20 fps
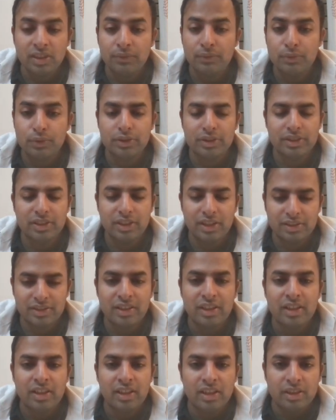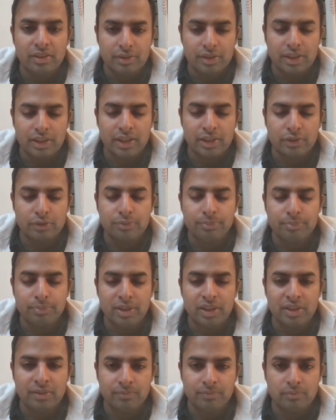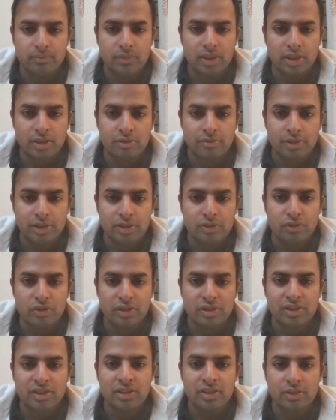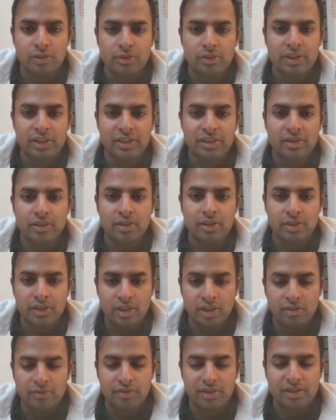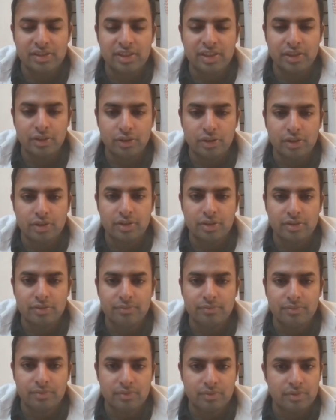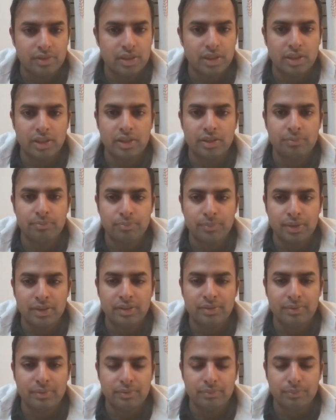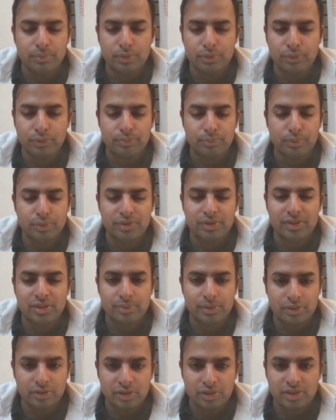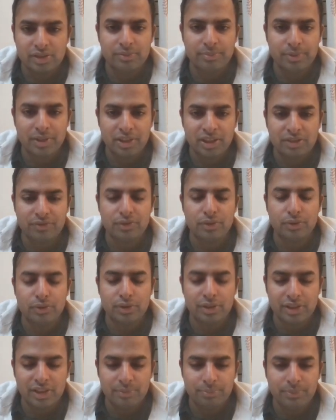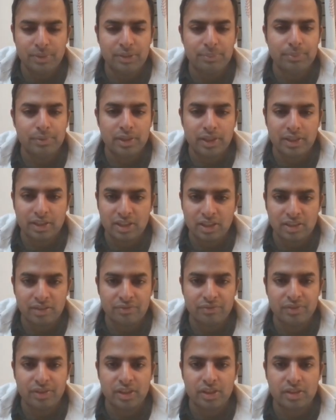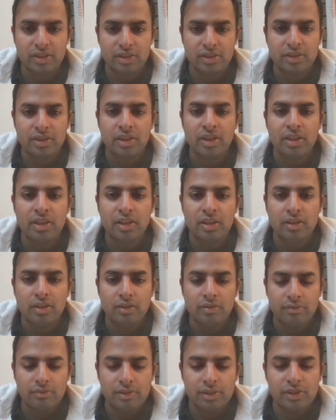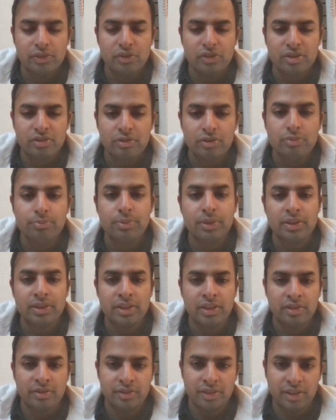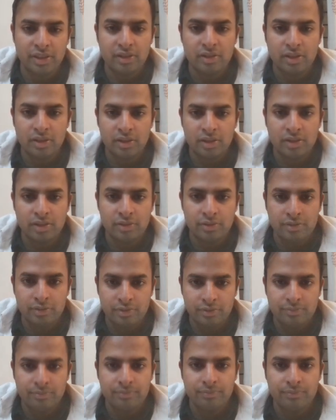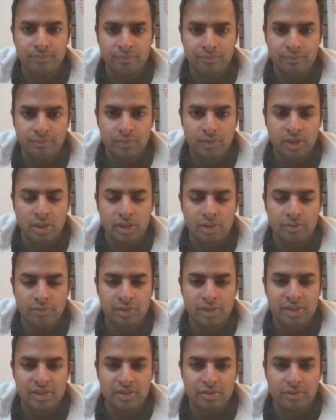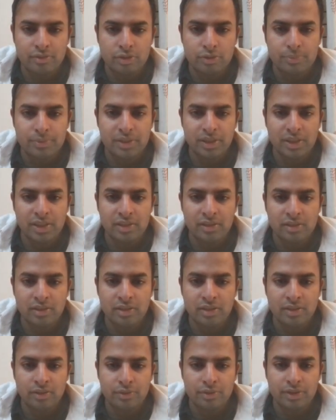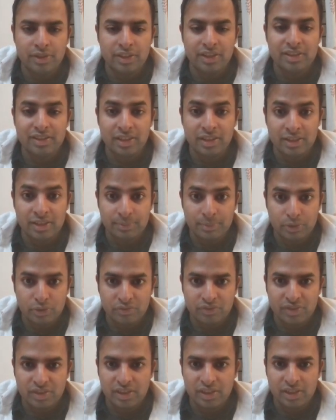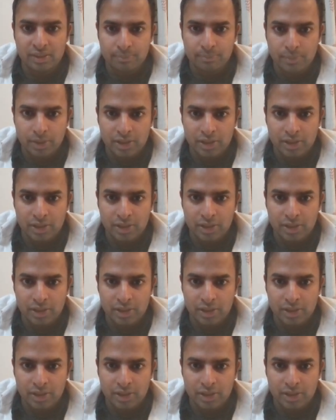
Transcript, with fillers: Of course it does. I don't mean that Christians in the Northeast are terrorists. They're not. They're, most of them are just peaceful, ordinary people like every other religious group, but there are terrorist groups in the Northeast, and specifically in